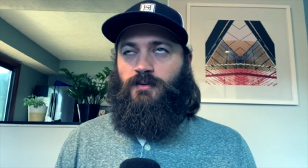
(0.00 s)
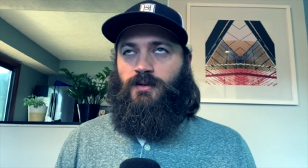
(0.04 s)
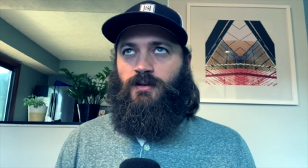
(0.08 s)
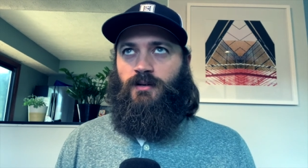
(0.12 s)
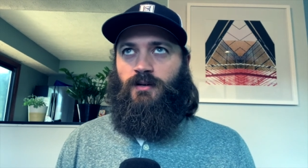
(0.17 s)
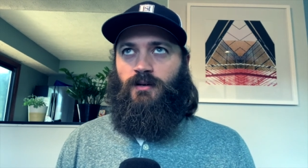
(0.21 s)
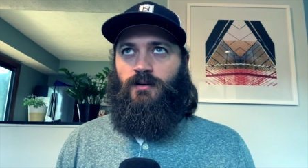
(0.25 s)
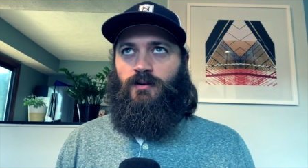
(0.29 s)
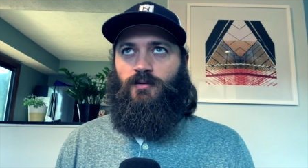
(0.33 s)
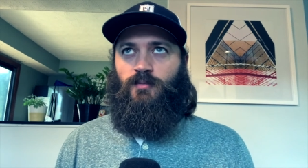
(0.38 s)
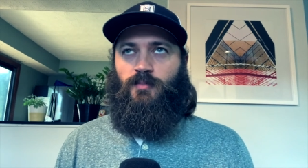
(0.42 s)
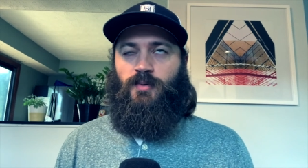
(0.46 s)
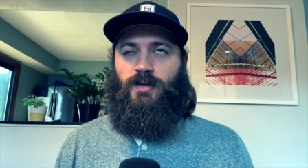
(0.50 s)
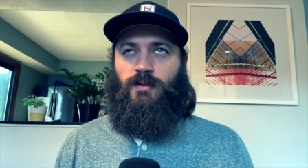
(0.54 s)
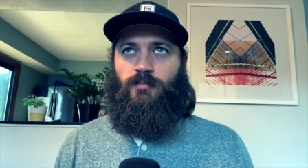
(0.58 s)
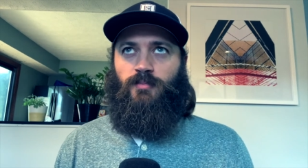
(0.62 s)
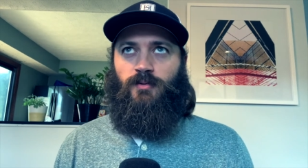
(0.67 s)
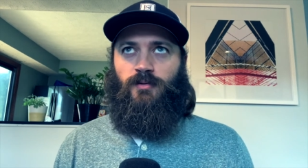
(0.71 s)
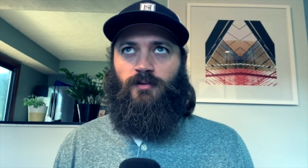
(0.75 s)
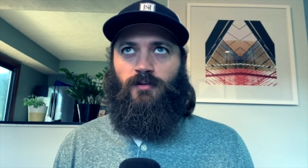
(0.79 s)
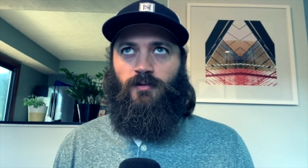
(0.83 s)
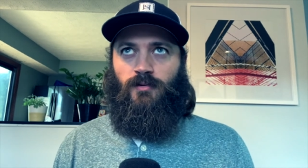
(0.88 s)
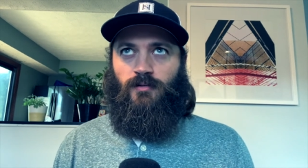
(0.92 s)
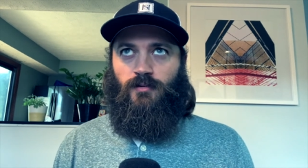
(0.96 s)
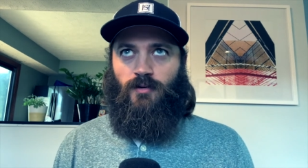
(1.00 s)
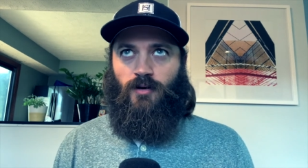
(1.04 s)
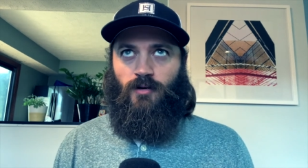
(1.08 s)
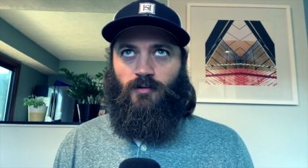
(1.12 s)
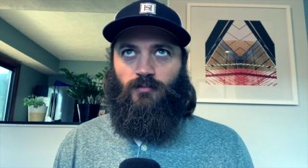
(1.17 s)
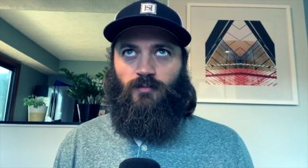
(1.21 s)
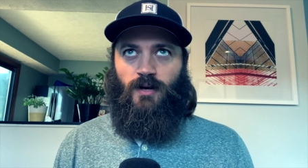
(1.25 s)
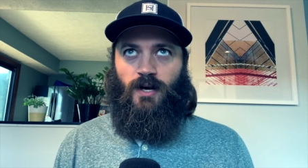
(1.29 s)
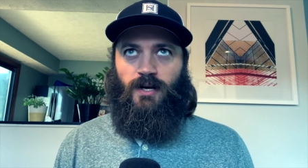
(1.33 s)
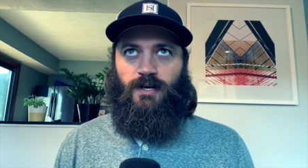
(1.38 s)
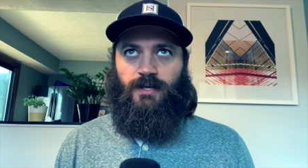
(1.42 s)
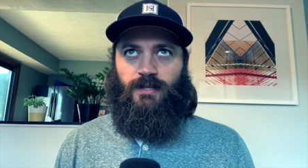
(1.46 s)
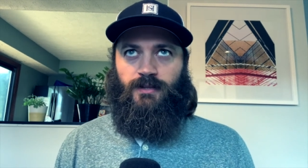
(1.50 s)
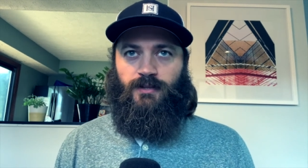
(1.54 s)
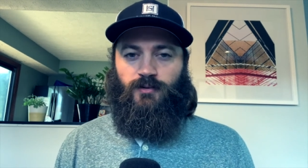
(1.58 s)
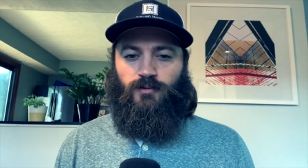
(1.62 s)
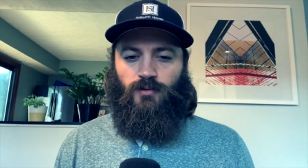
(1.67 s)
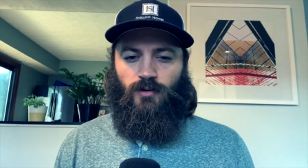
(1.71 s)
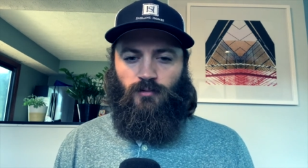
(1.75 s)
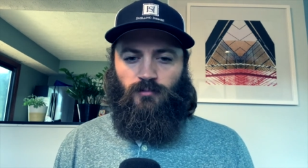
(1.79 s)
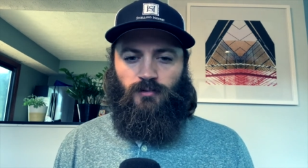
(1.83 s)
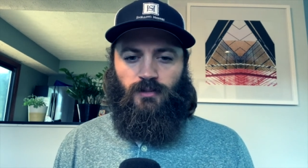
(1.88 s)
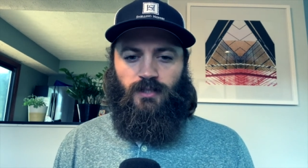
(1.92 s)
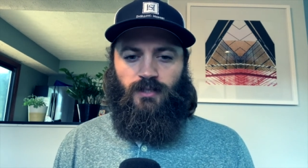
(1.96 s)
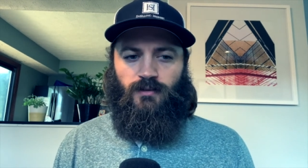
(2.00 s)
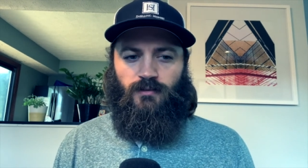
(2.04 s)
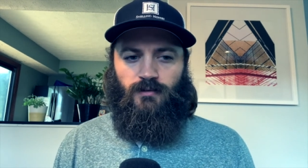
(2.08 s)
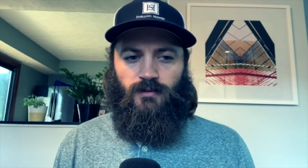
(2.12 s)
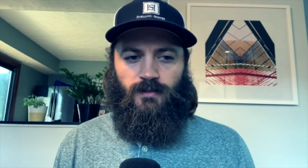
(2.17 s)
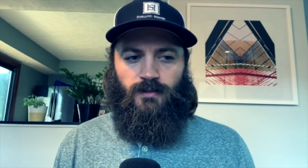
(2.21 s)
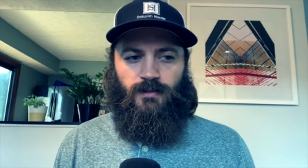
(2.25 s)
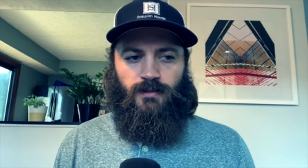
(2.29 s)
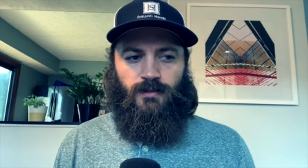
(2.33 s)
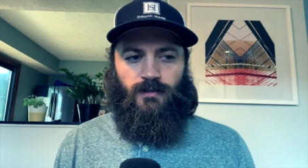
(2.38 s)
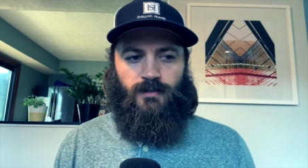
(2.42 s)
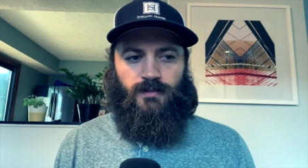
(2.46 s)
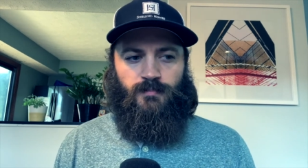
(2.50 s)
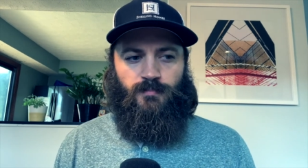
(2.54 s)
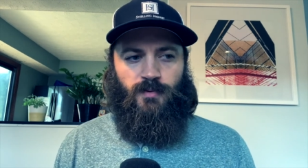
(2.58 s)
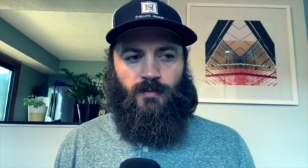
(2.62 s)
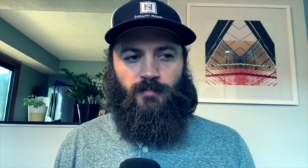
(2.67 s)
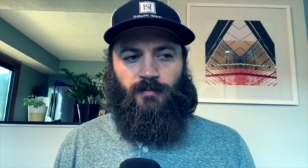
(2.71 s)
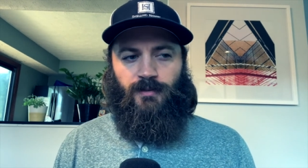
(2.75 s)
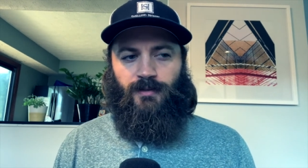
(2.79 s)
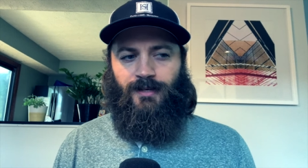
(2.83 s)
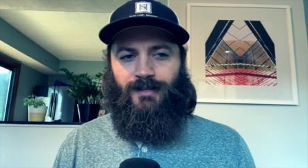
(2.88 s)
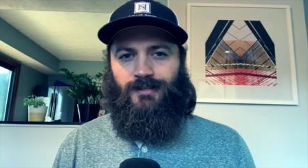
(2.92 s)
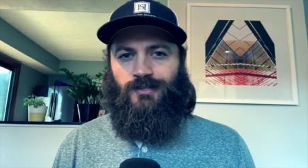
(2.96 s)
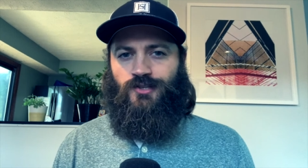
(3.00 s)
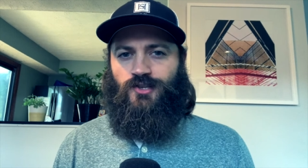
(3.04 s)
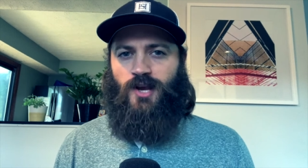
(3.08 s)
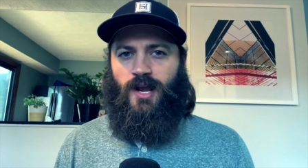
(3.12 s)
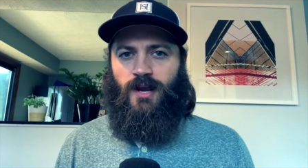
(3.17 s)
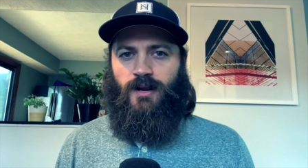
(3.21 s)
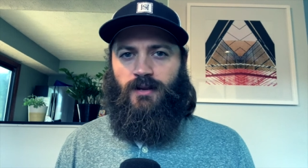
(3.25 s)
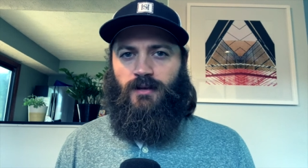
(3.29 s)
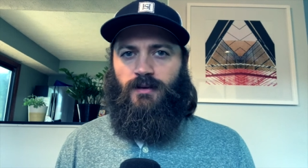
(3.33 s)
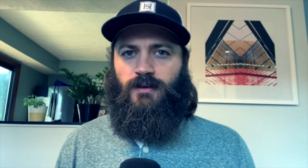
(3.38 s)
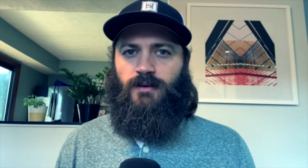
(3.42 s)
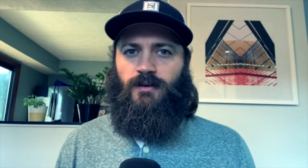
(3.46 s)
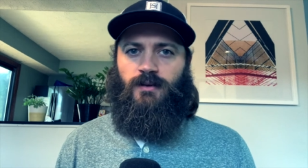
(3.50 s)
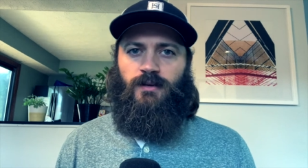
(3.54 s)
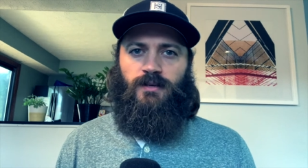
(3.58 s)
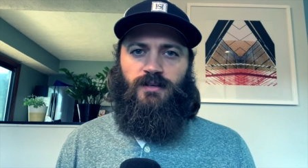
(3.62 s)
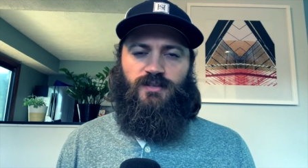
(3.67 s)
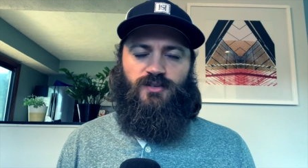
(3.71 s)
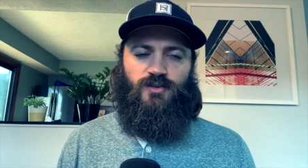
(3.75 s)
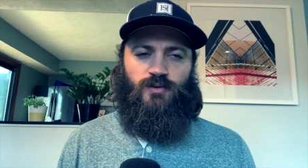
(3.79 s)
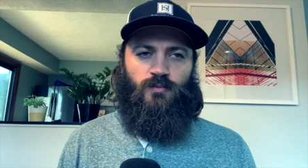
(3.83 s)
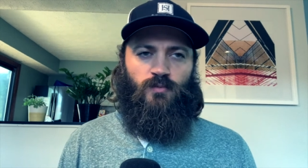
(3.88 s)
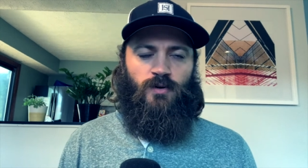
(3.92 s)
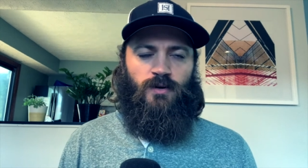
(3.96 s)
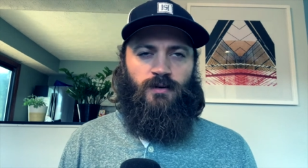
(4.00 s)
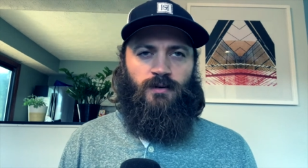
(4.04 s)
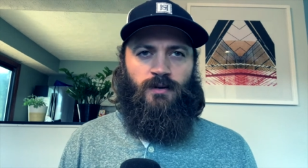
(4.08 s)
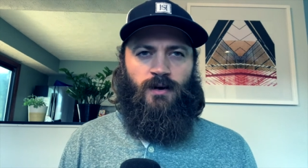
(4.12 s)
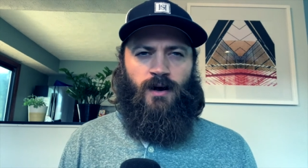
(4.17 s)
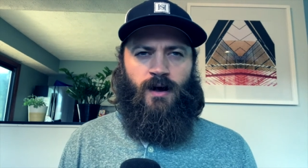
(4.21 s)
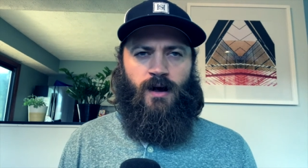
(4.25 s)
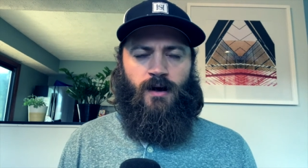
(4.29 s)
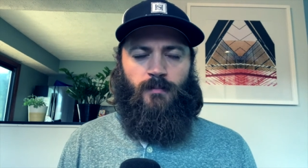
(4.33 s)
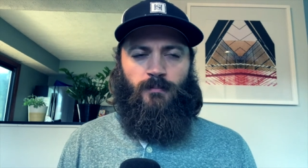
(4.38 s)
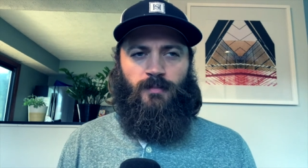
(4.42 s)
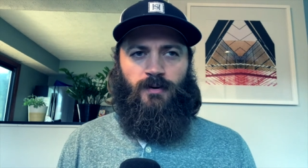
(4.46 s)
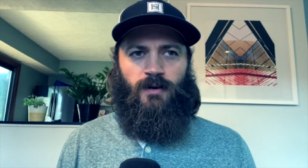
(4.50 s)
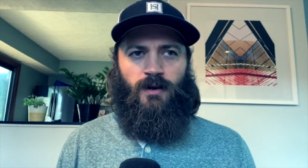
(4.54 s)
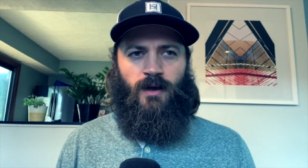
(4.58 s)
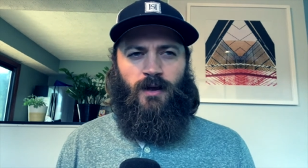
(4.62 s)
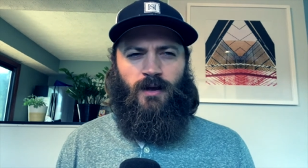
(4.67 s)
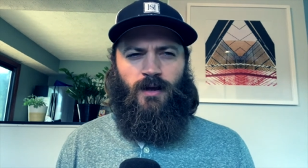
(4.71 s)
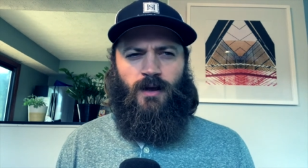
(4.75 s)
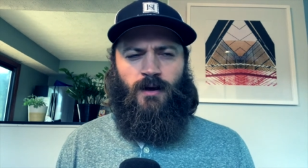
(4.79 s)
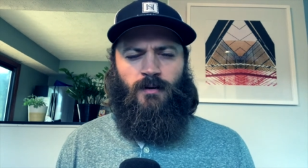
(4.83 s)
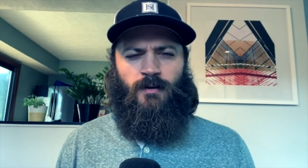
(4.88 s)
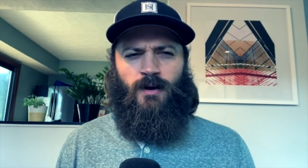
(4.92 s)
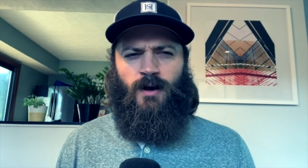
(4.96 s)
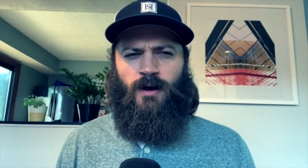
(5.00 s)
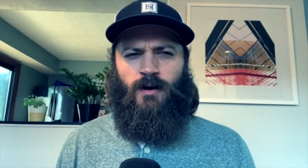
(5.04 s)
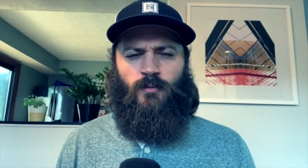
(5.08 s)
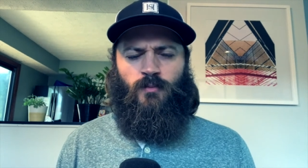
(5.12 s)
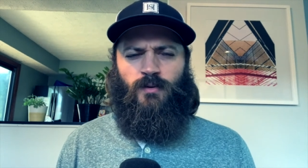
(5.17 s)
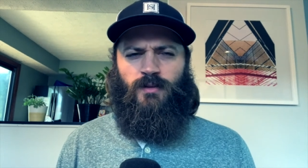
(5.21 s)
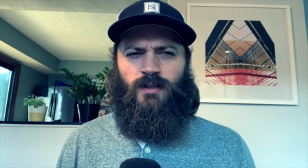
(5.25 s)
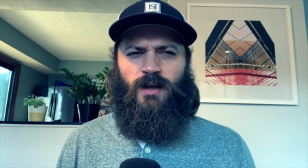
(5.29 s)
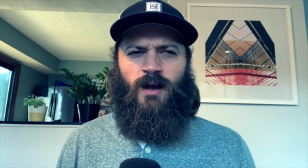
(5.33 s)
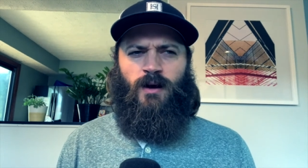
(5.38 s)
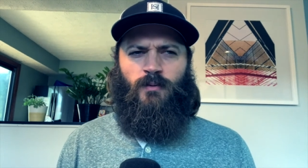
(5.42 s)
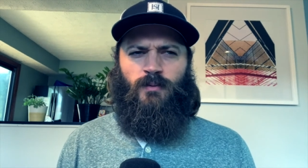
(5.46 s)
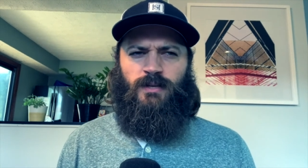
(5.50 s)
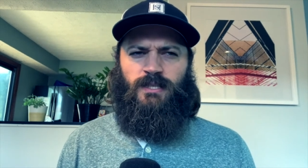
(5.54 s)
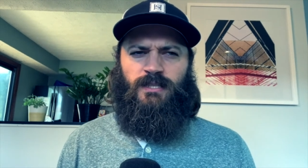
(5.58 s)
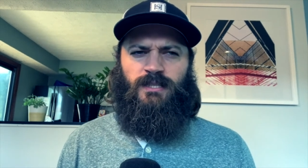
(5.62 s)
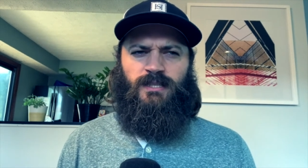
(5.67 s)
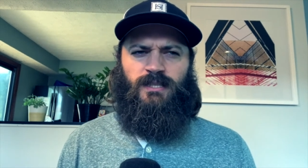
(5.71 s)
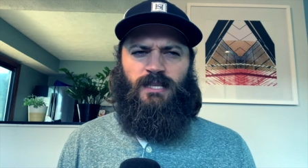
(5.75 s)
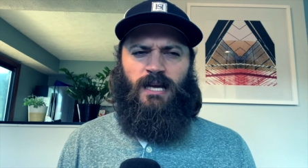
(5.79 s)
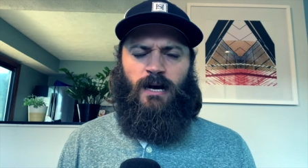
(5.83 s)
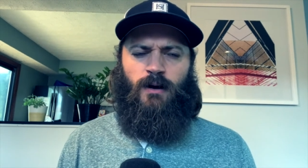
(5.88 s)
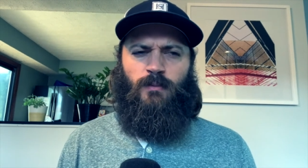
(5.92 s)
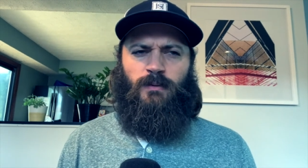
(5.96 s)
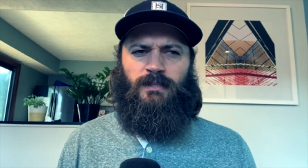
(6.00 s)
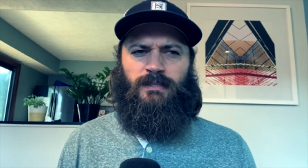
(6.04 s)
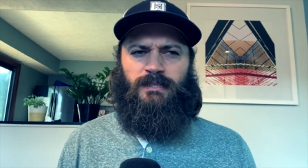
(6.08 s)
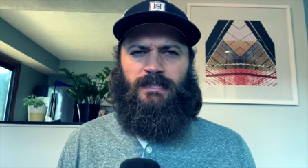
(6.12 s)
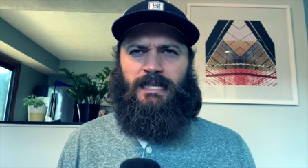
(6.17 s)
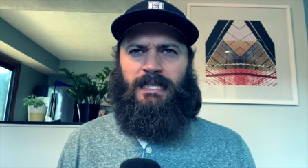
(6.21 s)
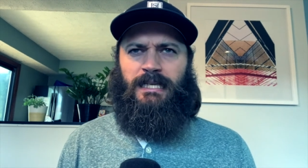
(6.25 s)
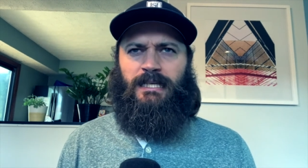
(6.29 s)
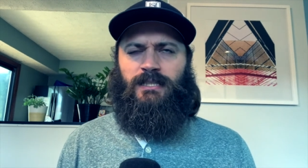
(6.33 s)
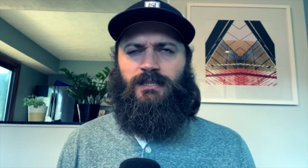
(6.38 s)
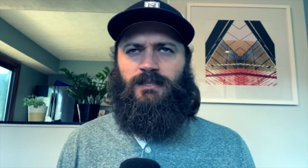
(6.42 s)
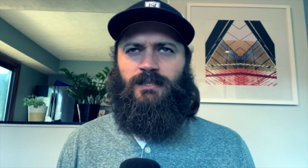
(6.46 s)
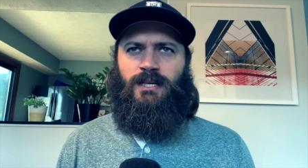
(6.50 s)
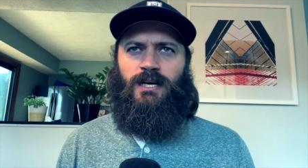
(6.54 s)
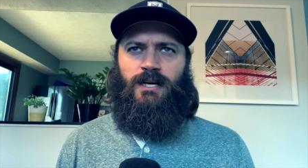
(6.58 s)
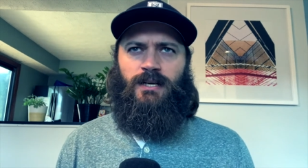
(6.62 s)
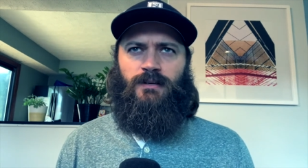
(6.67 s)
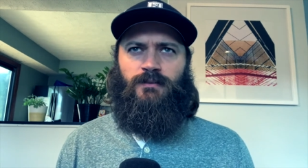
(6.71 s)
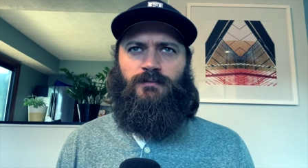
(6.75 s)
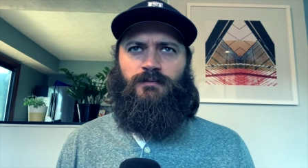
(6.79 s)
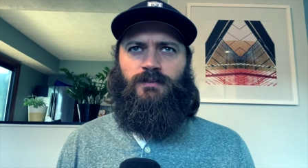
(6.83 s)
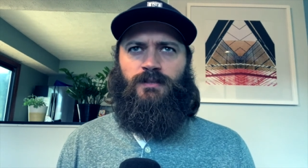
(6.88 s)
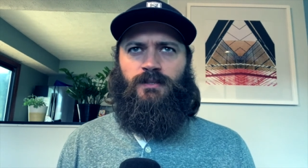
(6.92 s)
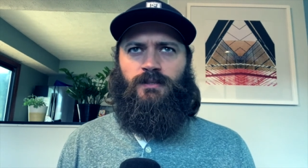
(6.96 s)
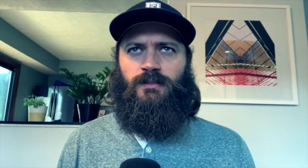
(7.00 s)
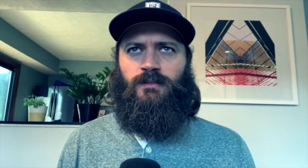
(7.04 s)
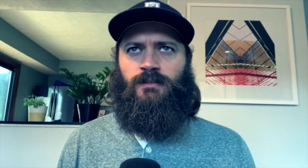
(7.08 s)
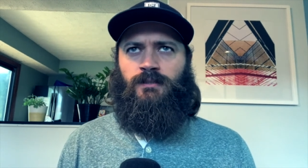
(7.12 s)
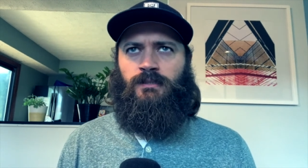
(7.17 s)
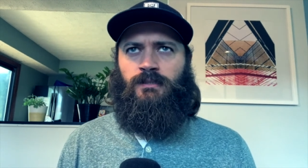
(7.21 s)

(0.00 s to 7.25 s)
You know, people are, are writing their own lyrics. People like Jadakiss or whatnot. But I, I would, I would, I would think a lot of the